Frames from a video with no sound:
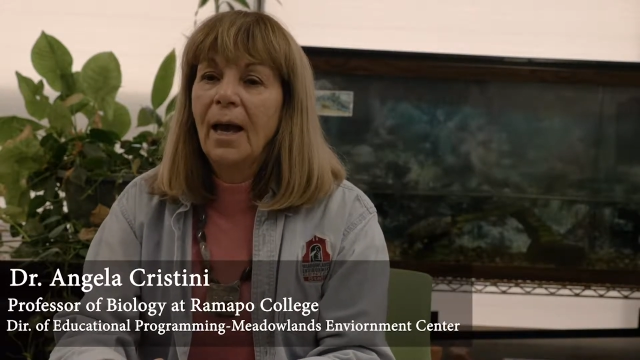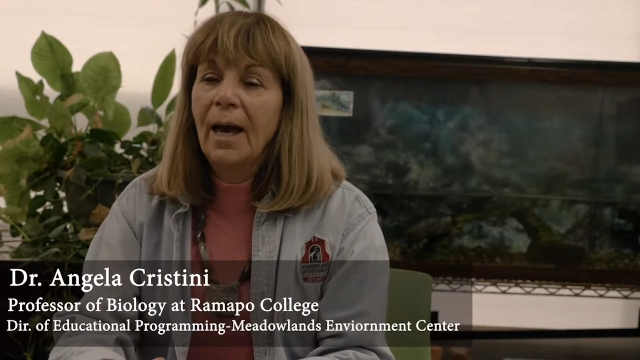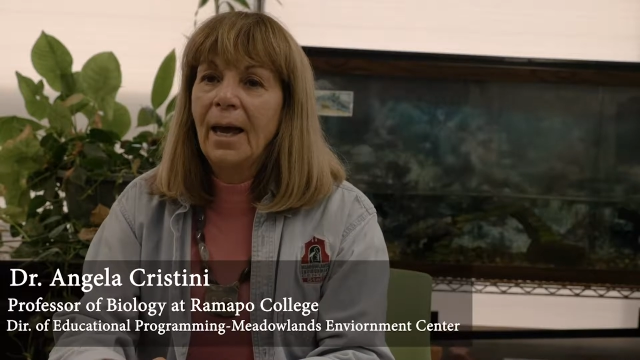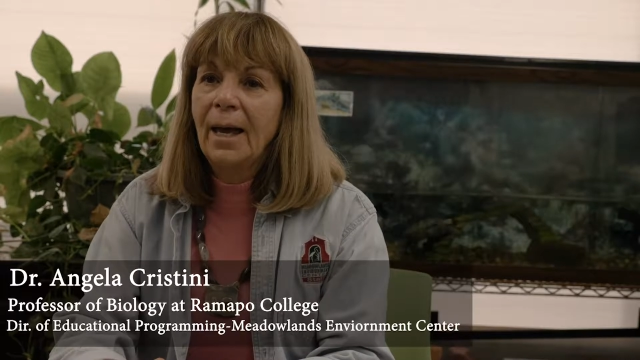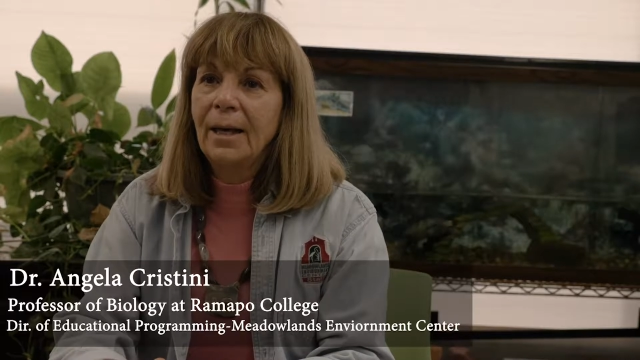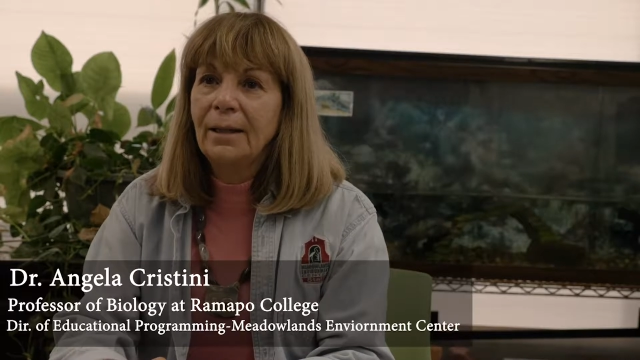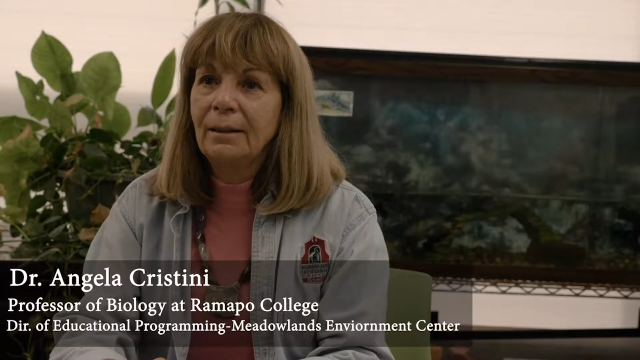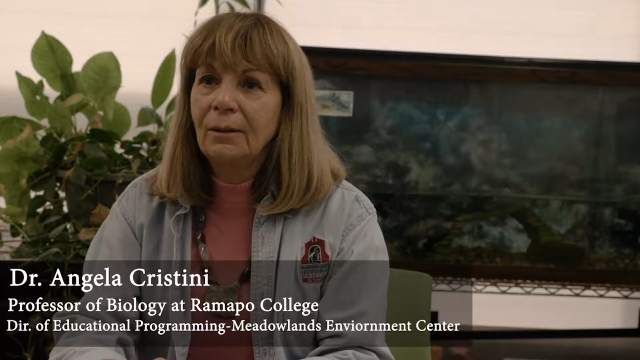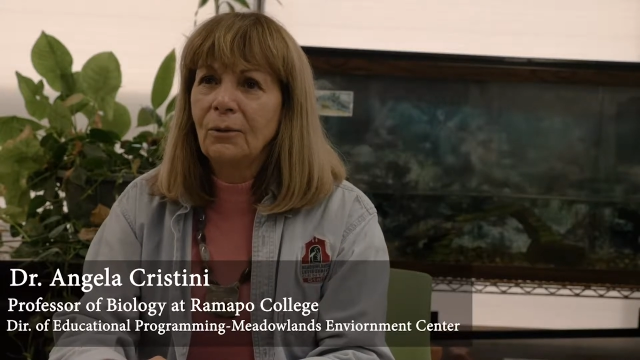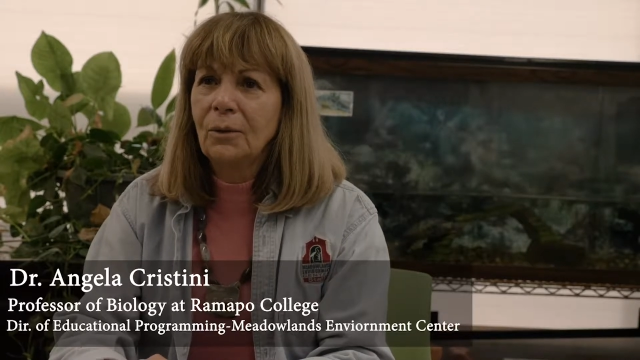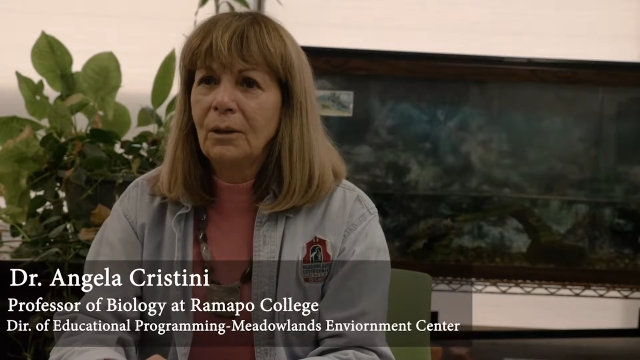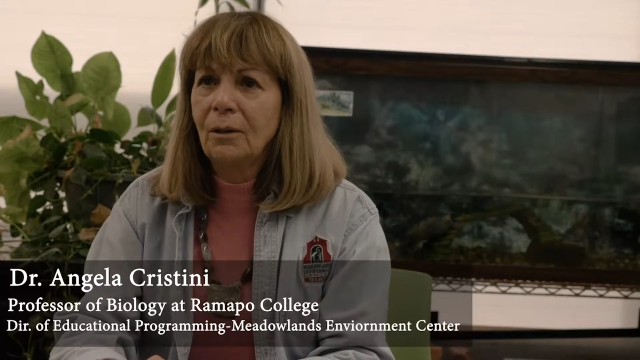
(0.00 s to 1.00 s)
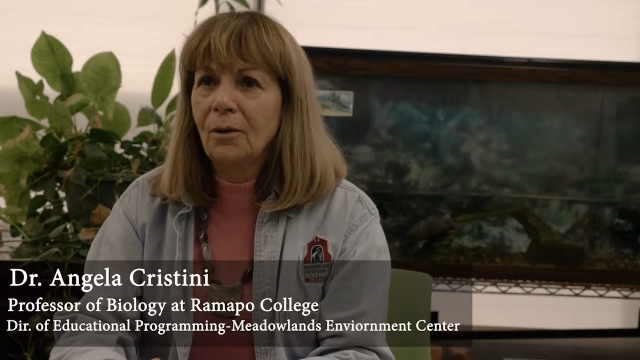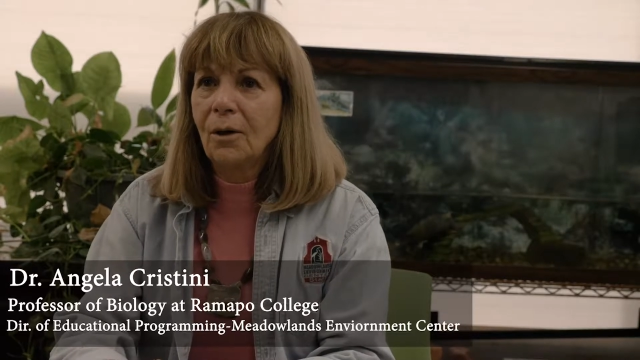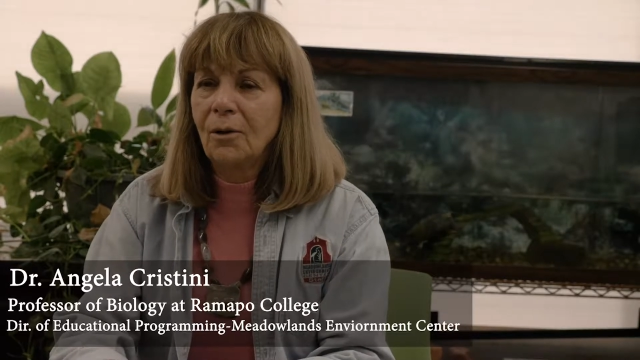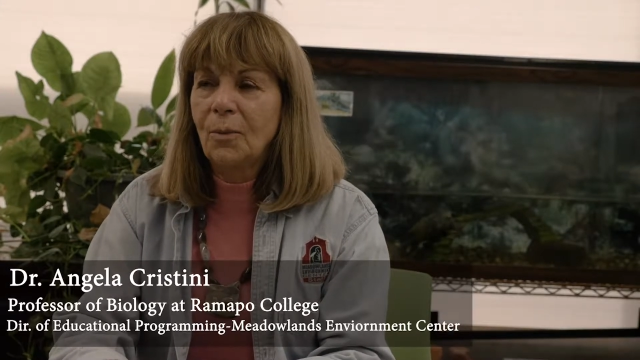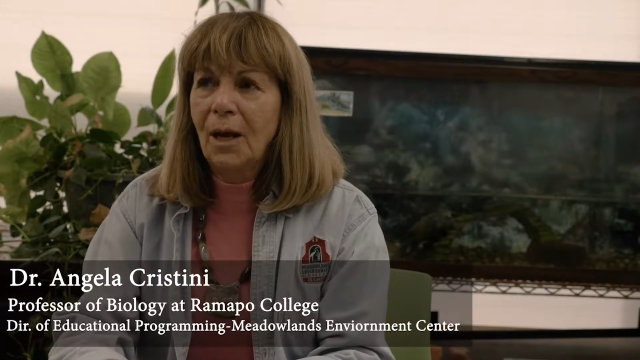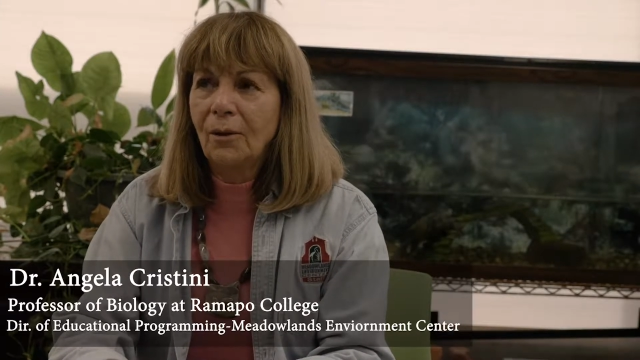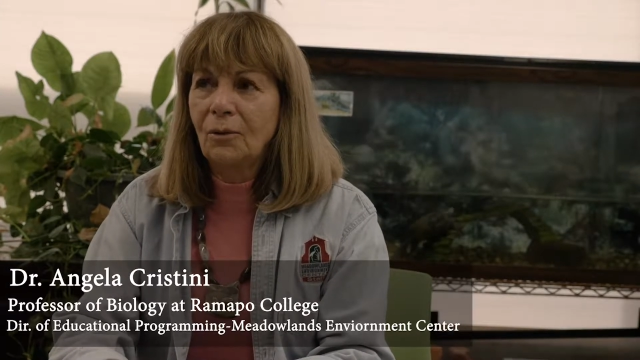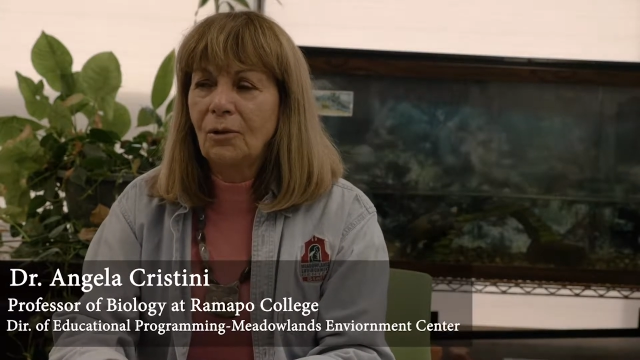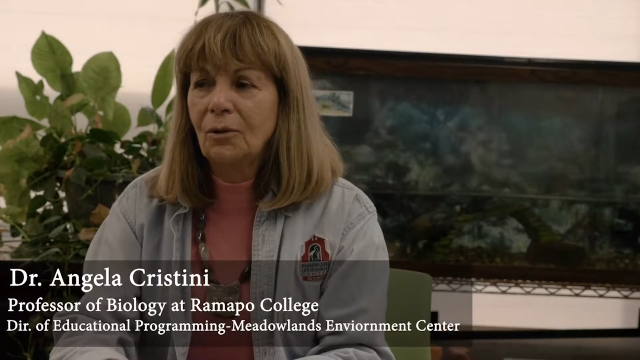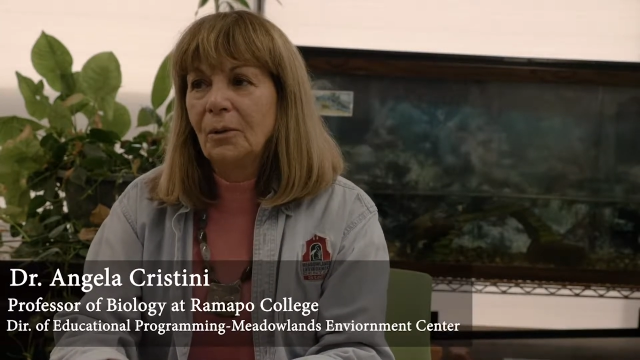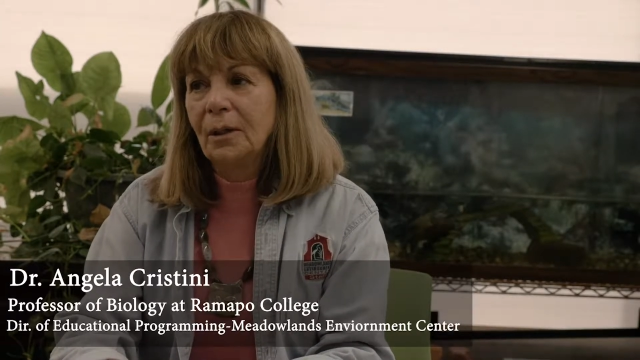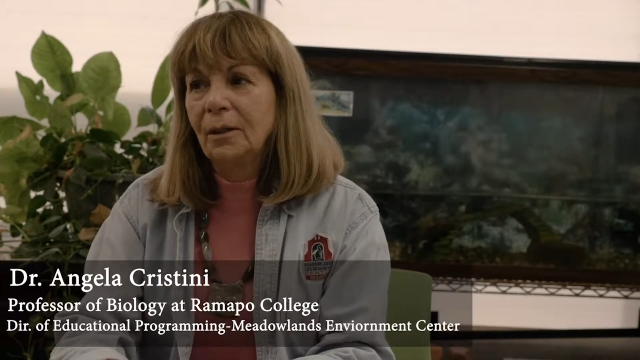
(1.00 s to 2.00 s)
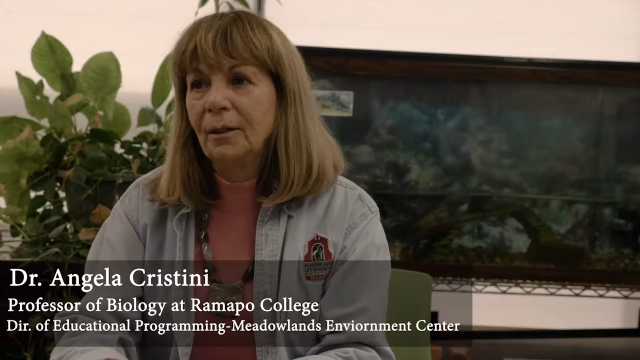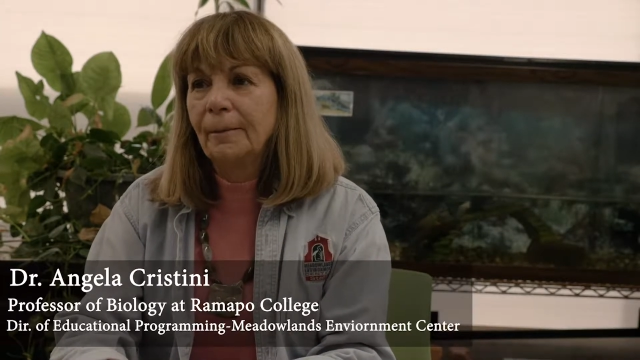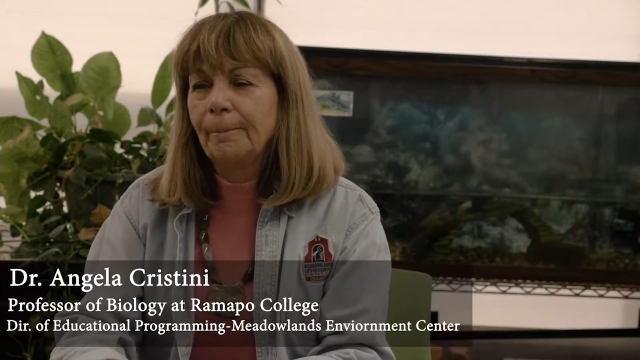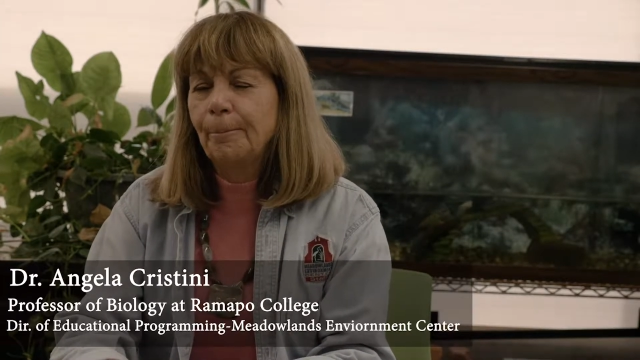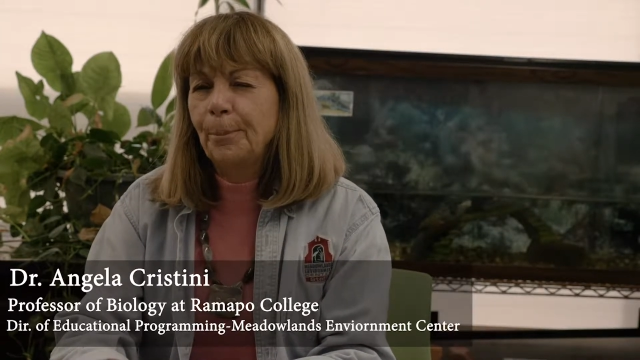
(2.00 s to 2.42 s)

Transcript: And we thought about doing